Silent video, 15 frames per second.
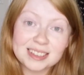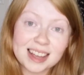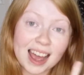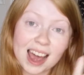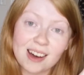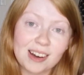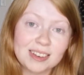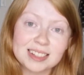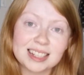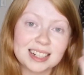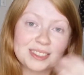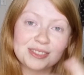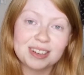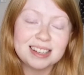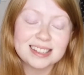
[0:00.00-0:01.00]
how I was going
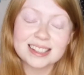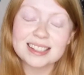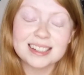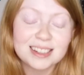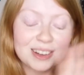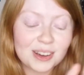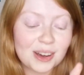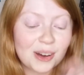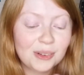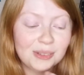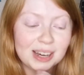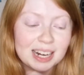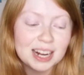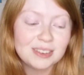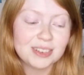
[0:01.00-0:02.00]
to phrase it.
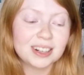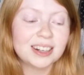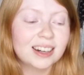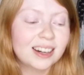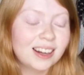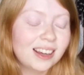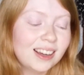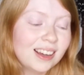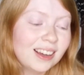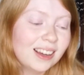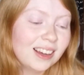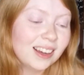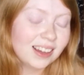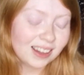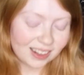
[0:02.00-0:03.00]
Whatever.
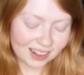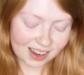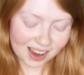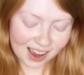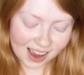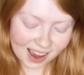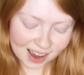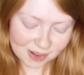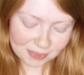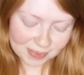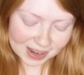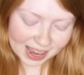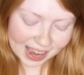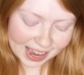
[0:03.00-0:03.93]
But